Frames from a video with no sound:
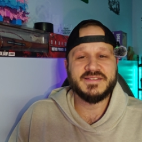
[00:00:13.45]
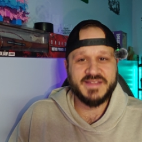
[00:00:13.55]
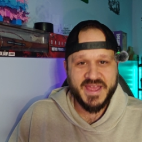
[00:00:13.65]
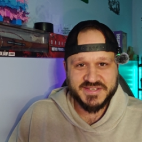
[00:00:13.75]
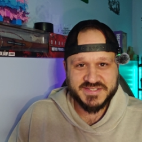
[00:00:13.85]

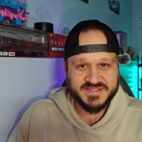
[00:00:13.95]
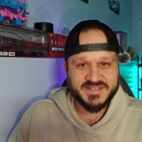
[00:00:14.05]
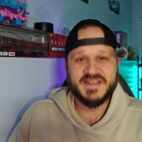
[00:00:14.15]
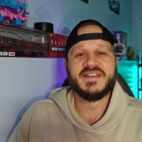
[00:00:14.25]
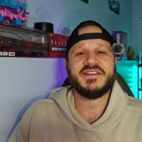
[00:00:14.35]
Yes,
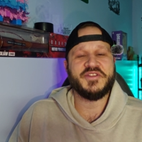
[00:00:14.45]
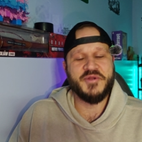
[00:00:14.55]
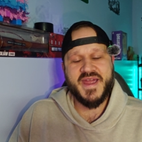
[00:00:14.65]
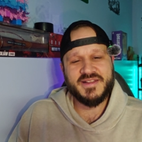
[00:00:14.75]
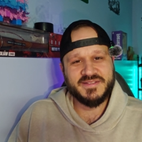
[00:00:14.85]

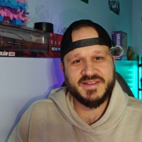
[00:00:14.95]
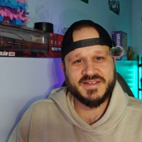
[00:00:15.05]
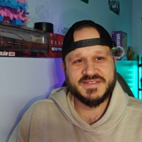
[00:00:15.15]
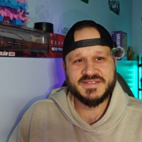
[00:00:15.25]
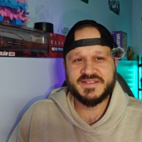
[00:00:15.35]
your
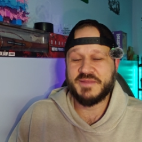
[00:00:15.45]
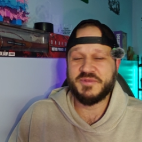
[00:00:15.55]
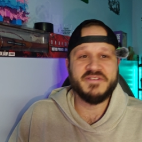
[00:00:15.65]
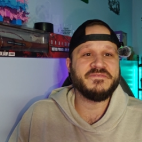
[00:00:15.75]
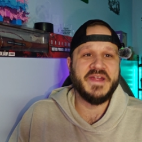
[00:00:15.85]
analytics can
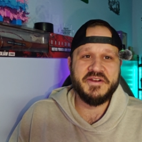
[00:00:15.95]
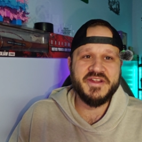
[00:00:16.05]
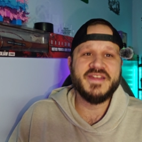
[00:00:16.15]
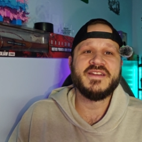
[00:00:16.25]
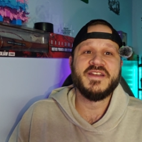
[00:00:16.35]
be a
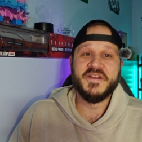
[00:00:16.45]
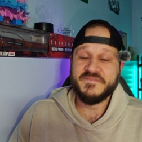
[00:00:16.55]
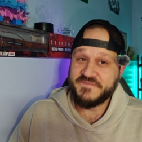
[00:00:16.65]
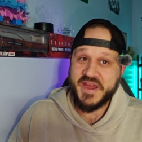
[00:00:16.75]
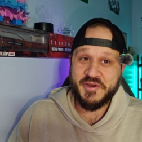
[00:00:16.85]
very,
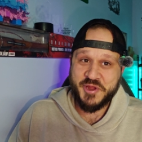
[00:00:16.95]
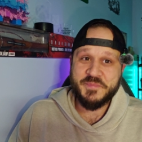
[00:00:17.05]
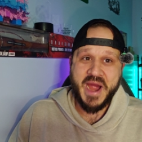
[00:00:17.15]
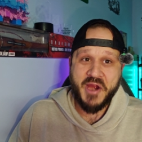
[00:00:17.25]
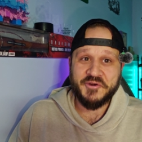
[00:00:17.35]
very
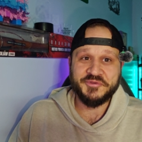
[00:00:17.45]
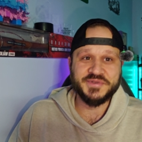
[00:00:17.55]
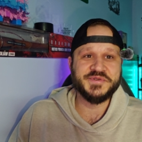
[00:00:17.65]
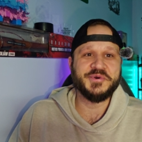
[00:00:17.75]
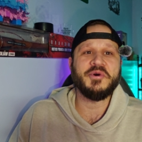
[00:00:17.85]

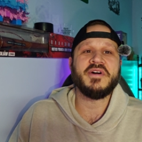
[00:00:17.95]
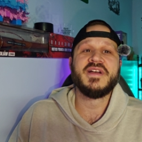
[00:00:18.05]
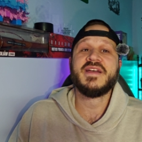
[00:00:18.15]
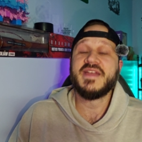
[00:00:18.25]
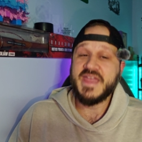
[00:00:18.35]
powerful tool
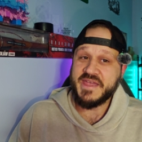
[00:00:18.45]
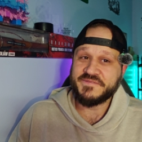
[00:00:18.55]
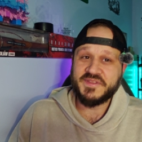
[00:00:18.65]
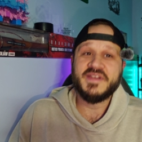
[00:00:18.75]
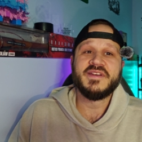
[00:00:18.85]

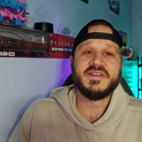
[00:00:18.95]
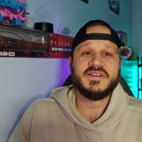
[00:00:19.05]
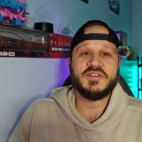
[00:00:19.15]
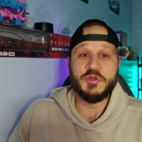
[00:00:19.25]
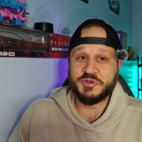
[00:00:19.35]
if
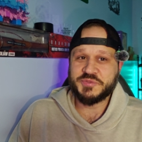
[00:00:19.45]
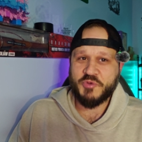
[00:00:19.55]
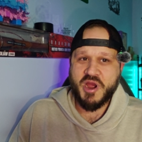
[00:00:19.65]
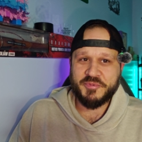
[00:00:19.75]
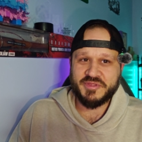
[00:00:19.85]
used
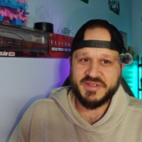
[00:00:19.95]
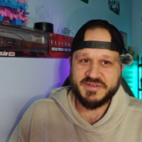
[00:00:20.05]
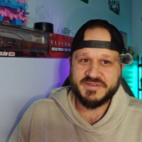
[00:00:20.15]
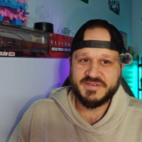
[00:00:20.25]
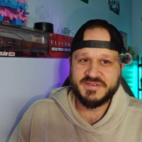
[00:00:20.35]
properly.
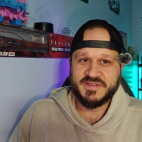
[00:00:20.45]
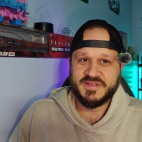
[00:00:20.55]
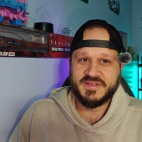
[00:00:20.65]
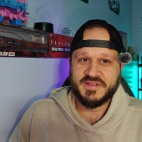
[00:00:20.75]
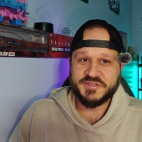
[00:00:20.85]

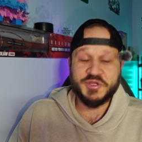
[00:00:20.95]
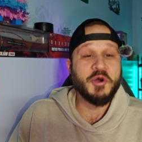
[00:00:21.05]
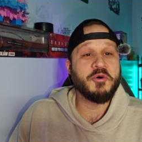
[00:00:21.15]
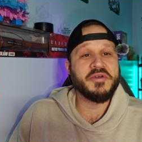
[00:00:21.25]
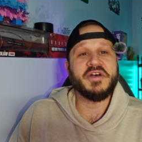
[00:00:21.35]

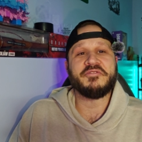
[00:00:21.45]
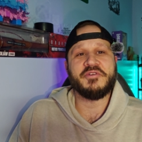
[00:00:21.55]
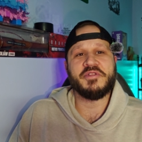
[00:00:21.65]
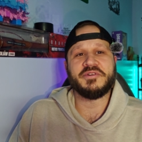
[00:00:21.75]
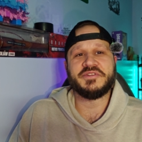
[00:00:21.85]
So without
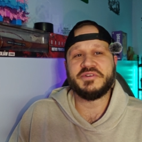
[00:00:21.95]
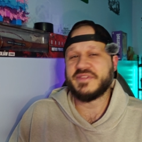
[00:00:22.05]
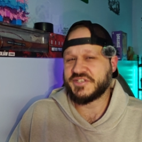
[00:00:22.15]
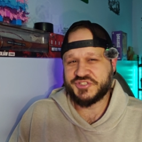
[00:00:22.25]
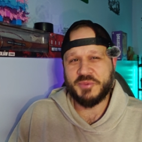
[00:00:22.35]
further ado,
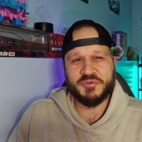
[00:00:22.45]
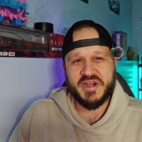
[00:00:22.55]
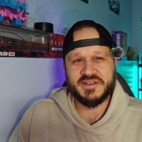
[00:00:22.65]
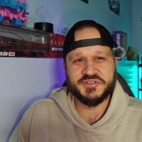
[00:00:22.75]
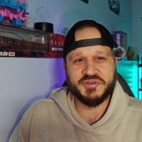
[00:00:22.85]
let's jump
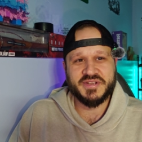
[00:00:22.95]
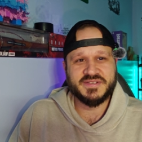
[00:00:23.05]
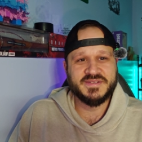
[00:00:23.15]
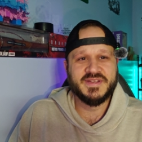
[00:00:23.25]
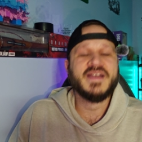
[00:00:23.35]
right into it.